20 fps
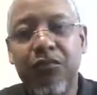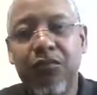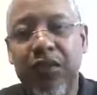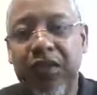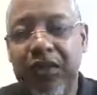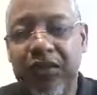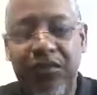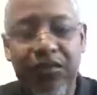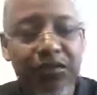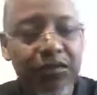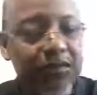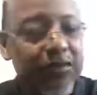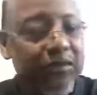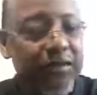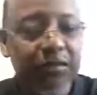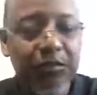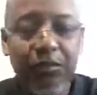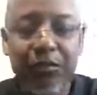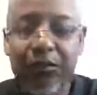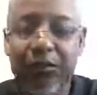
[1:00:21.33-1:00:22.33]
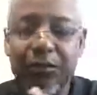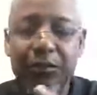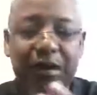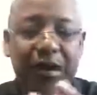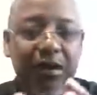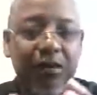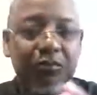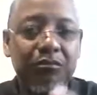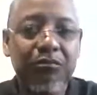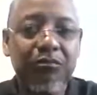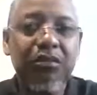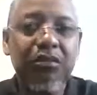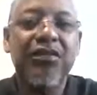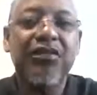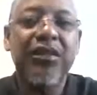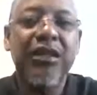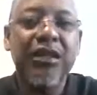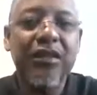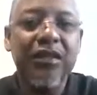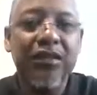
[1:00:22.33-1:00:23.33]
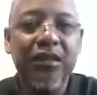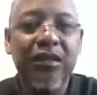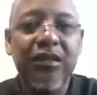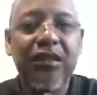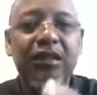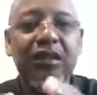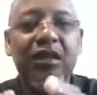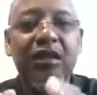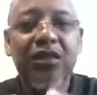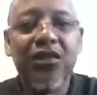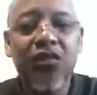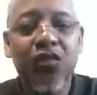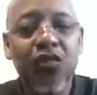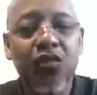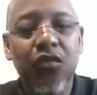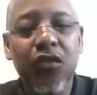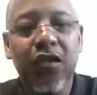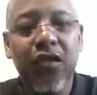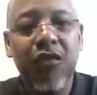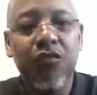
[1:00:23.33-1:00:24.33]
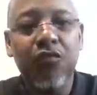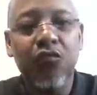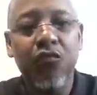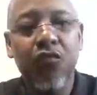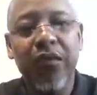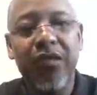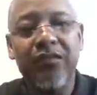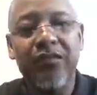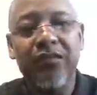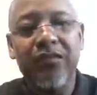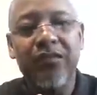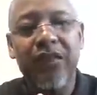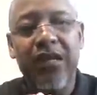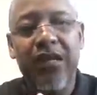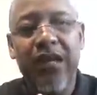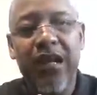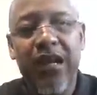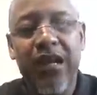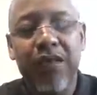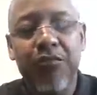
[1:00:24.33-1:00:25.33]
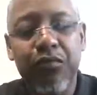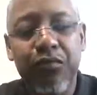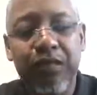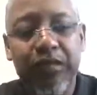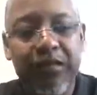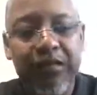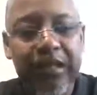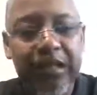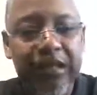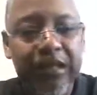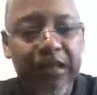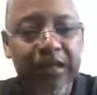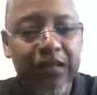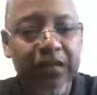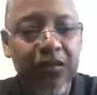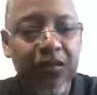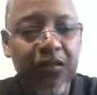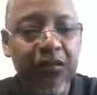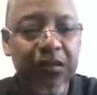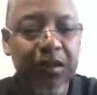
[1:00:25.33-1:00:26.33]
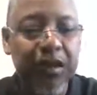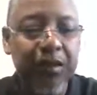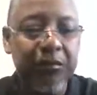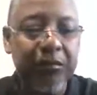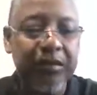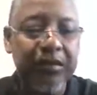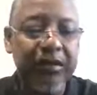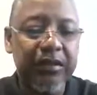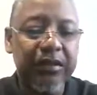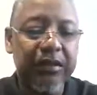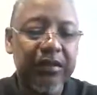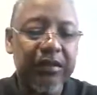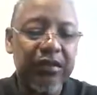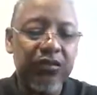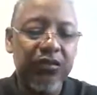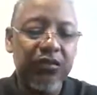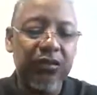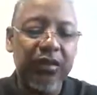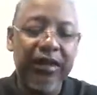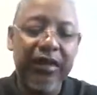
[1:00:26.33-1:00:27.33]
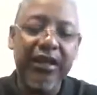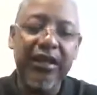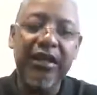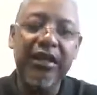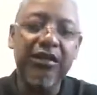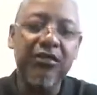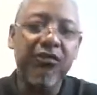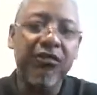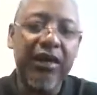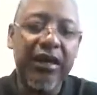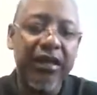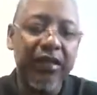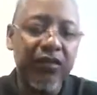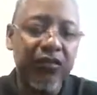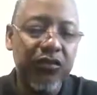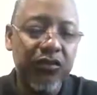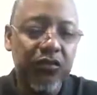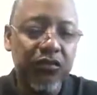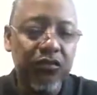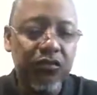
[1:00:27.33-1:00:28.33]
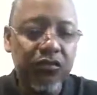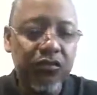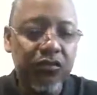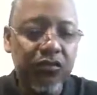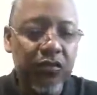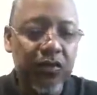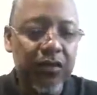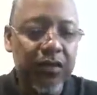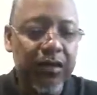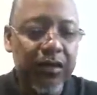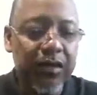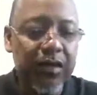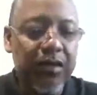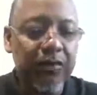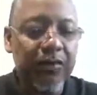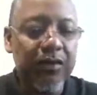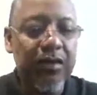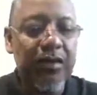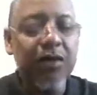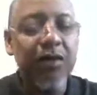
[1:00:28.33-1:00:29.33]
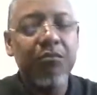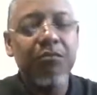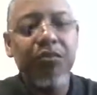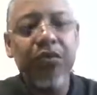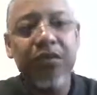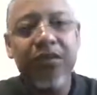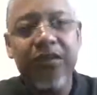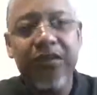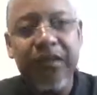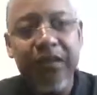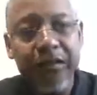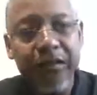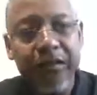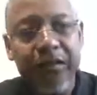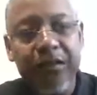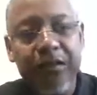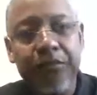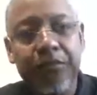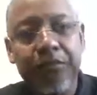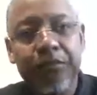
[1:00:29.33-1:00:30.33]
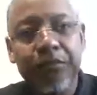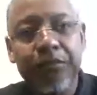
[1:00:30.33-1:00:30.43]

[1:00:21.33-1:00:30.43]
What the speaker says: insurance, that's what it's about: protecting your loved ones and protecting your family. So I can't advise you strong enough: protect them.